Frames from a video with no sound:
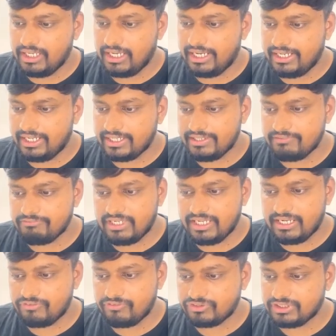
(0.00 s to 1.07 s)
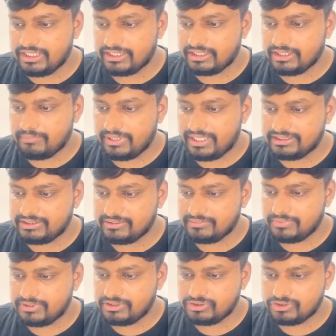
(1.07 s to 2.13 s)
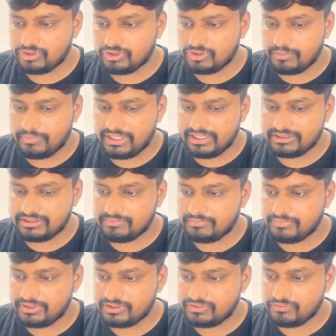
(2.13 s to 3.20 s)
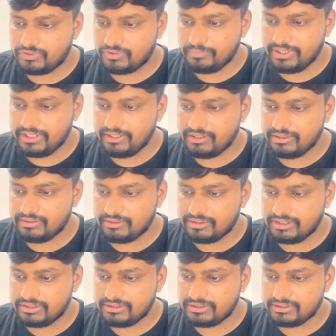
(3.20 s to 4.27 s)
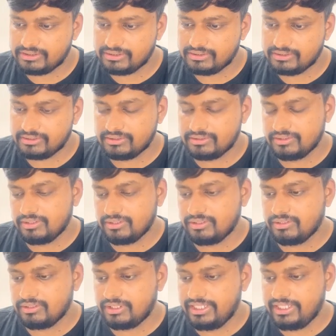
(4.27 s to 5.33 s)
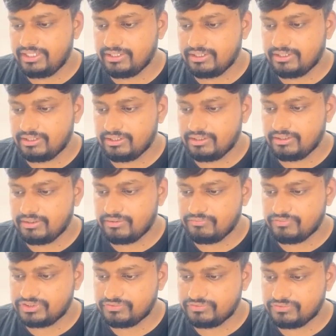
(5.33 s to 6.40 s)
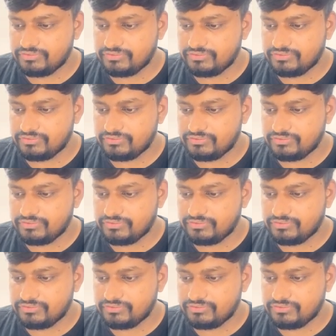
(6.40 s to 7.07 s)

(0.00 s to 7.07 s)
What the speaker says: And again we'll have to select the batch numbers. So all the batch numbers would be this, right, which we'll use.